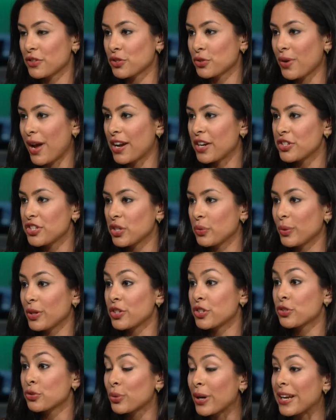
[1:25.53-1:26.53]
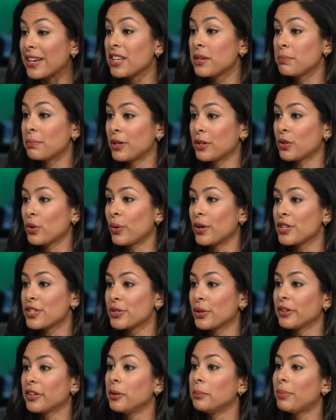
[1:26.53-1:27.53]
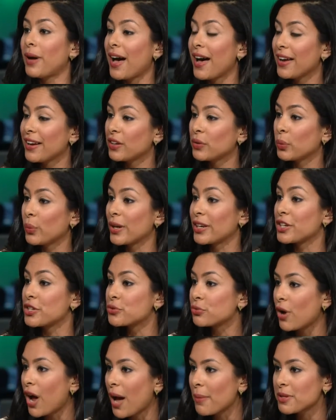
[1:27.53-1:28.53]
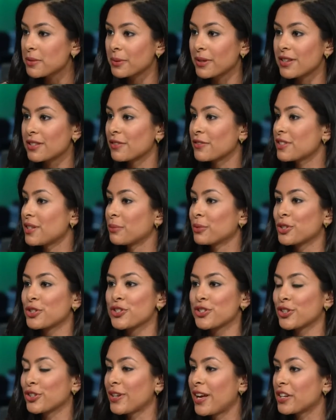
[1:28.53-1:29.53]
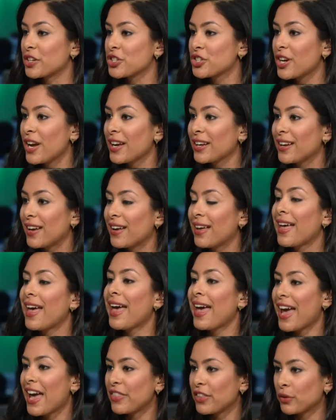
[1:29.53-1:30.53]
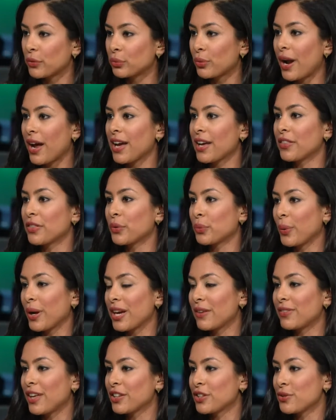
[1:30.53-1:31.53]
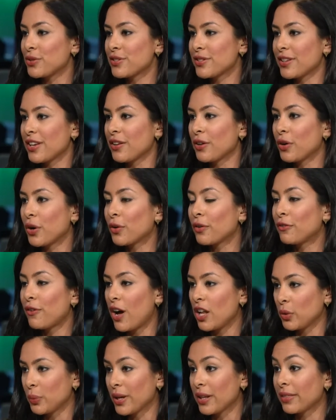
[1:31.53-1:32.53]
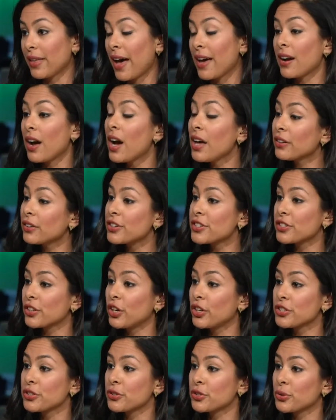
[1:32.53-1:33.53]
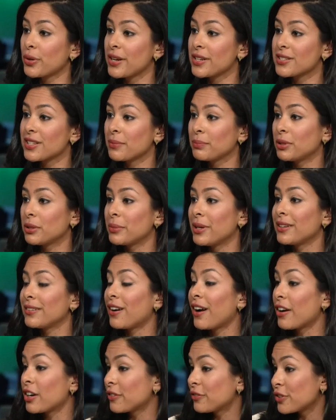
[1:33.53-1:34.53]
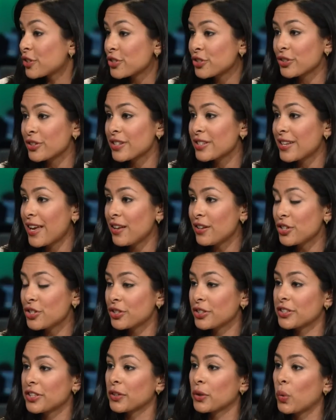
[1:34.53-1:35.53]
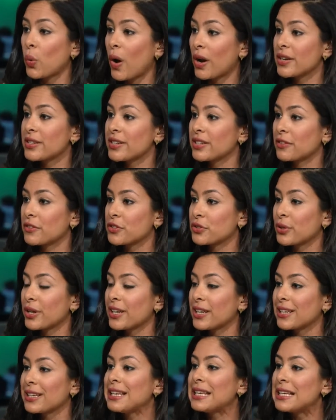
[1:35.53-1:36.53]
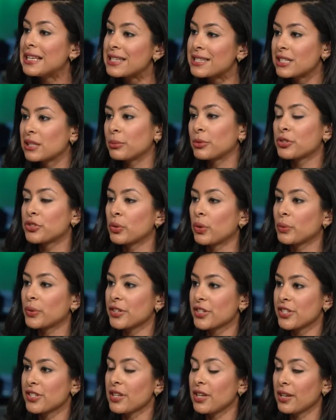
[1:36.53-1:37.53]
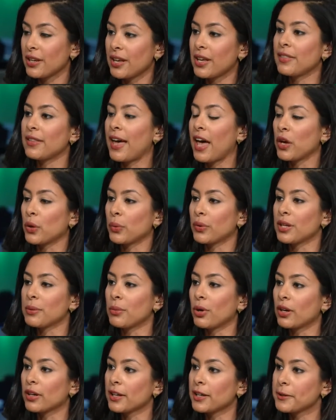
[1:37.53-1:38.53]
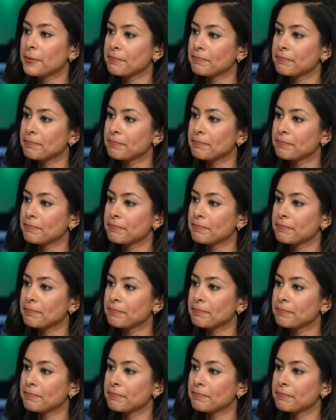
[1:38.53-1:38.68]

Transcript: strategy when trading Bitcoin. So they'll buy it when it drops because of some concern out of China, and then ride the wave that you see following that. Others are also trying to implement artificial intelligence and quantitative trading, similar to what we're seeing in the equity market.